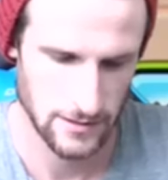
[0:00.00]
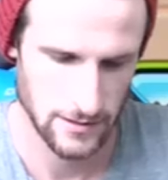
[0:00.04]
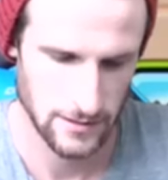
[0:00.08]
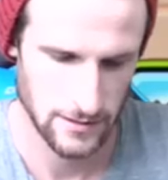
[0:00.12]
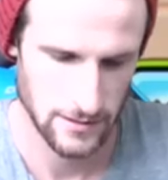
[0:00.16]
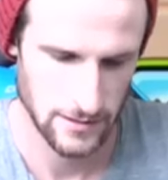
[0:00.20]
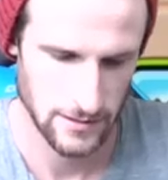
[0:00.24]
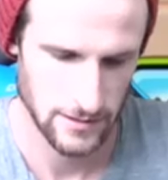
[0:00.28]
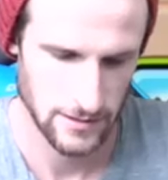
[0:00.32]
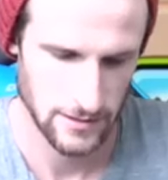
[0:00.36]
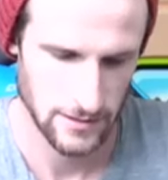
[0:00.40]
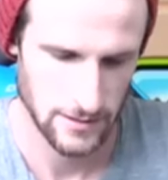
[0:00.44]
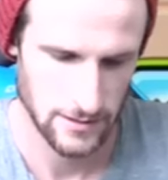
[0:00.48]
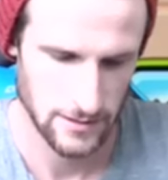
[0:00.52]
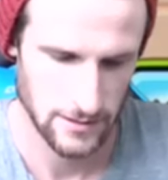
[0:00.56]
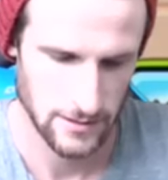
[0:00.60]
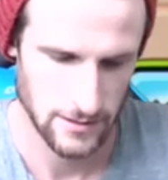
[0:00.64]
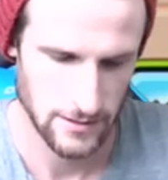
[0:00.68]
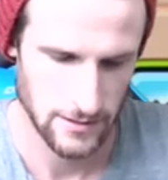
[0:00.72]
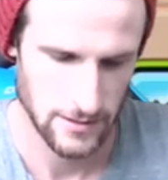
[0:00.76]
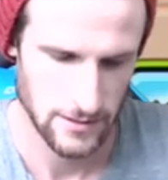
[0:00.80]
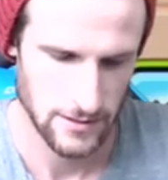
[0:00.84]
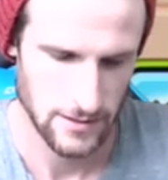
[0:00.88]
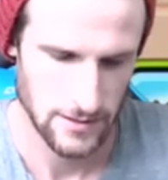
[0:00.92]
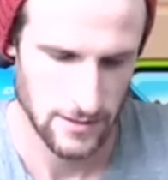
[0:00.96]
so
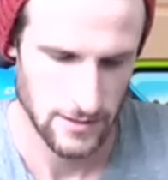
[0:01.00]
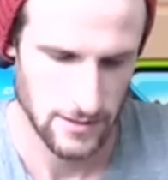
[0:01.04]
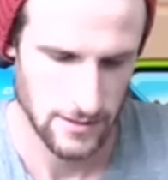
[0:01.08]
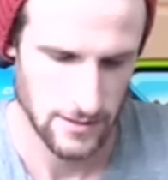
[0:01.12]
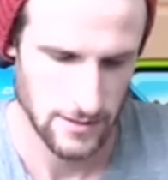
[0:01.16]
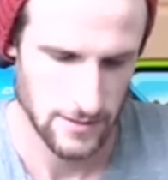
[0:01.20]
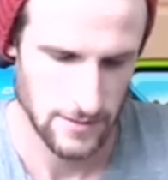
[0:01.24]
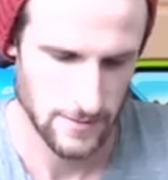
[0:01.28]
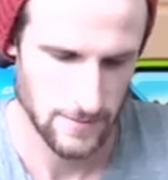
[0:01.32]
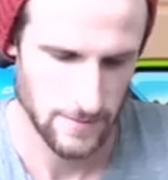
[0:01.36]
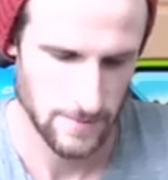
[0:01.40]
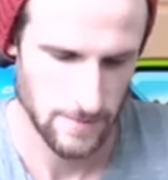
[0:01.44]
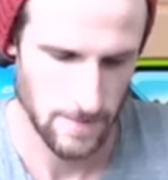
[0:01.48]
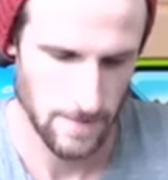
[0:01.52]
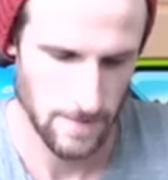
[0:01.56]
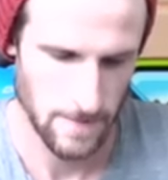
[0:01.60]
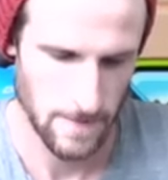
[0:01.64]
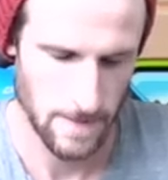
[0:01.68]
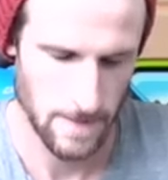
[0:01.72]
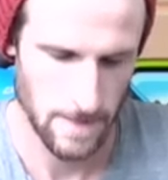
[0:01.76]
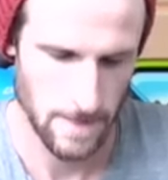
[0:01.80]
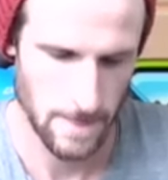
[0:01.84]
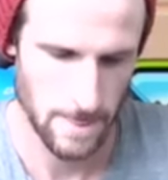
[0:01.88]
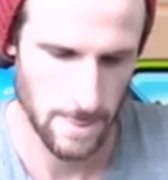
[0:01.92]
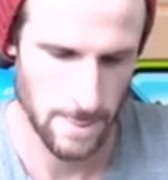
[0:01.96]
yes,
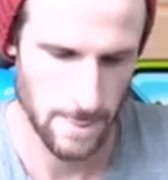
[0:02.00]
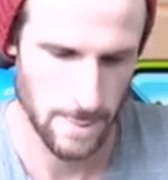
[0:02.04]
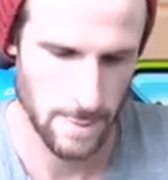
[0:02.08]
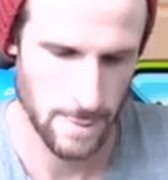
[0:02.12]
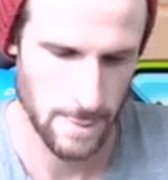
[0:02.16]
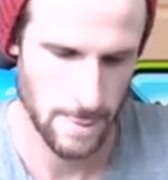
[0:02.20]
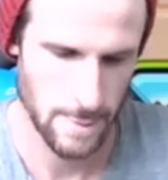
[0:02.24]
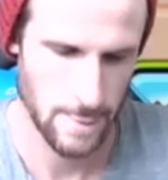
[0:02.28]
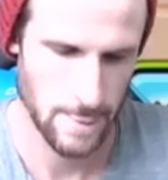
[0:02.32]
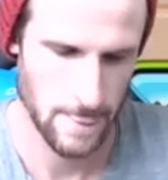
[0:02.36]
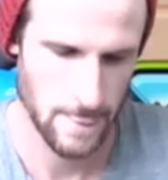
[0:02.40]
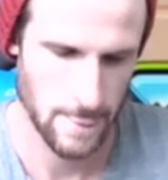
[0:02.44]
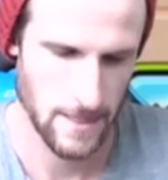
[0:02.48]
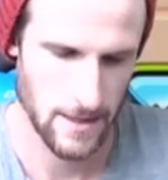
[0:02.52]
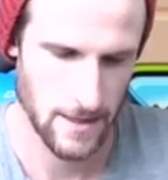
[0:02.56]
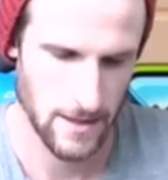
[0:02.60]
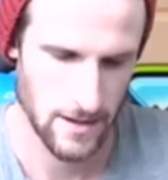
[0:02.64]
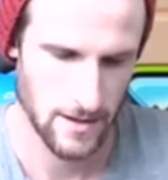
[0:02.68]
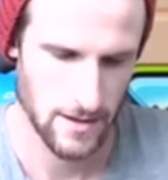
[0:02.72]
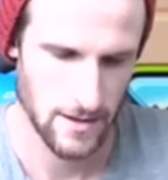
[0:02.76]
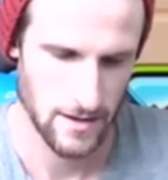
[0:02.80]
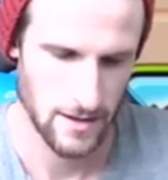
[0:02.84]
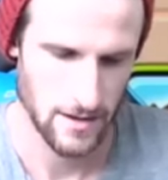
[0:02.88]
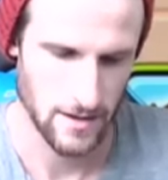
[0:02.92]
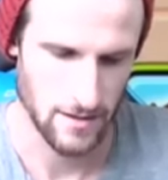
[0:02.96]
boom.
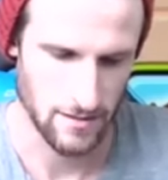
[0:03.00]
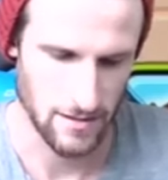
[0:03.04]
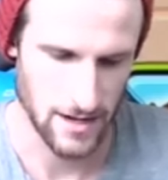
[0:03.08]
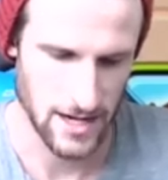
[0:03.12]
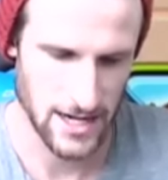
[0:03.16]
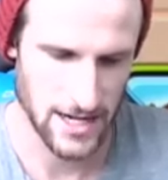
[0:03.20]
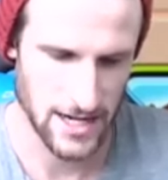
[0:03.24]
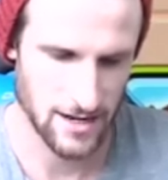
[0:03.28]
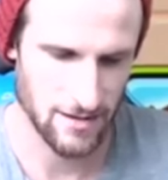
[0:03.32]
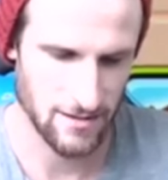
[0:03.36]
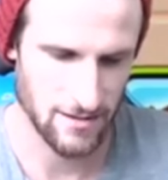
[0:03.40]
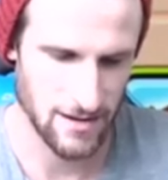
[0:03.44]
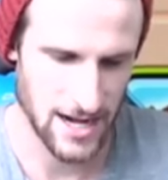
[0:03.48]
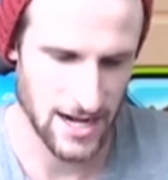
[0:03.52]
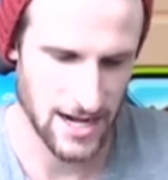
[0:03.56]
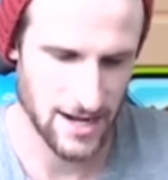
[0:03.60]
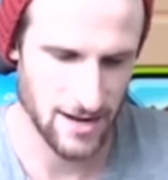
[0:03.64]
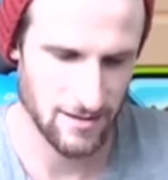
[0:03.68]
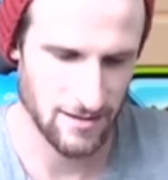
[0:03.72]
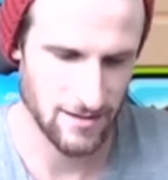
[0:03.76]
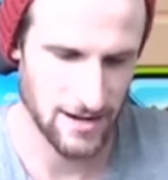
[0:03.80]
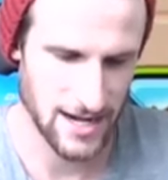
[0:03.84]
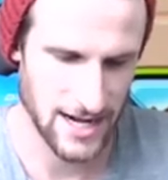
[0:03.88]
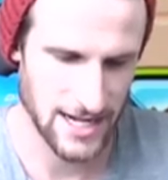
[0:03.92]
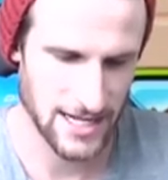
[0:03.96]
All right, all right, all
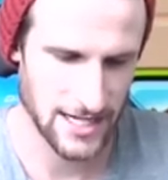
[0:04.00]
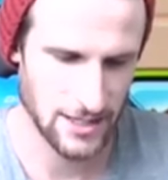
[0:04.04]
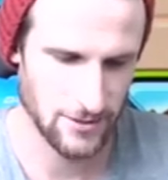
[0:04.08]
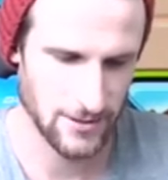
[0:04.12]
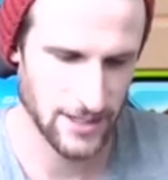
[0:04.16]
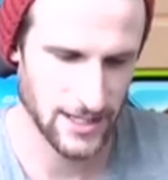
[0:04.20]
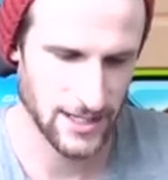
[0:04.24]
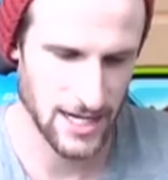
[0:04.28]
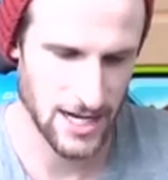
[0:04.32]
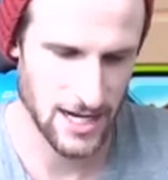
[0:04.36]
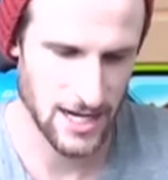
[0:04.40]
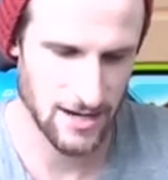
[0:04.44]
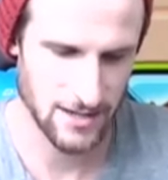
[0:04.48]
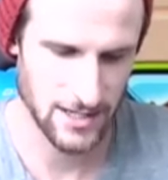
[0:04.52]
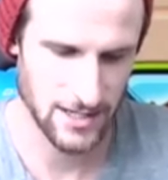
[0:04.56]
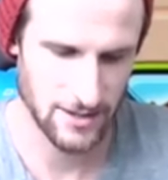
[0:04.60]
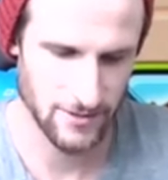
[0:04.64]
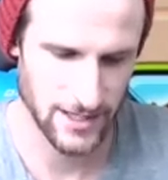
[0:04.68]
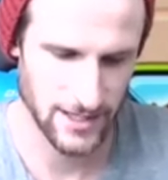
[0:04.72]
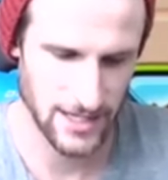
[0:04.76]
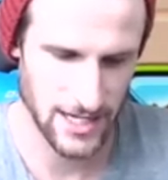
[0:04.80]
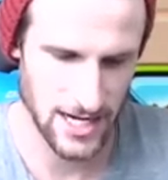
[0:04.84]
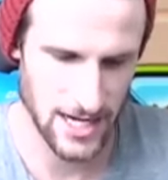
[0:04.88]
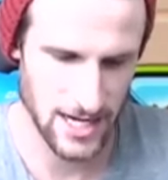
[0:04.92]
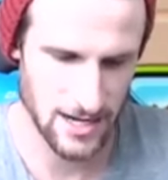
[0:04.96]
right. Here we go, here we
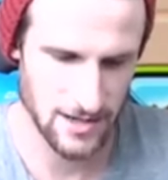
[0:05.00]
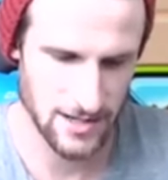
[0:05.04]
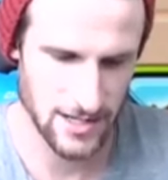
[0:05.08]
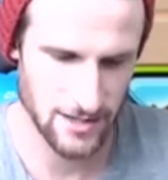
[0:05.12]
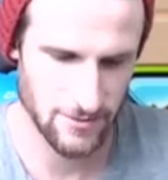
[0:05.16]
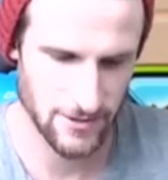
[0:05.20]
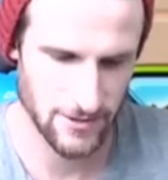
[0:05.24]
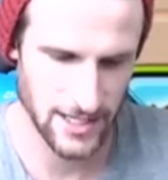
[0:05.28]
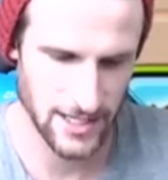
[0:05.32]
go, here we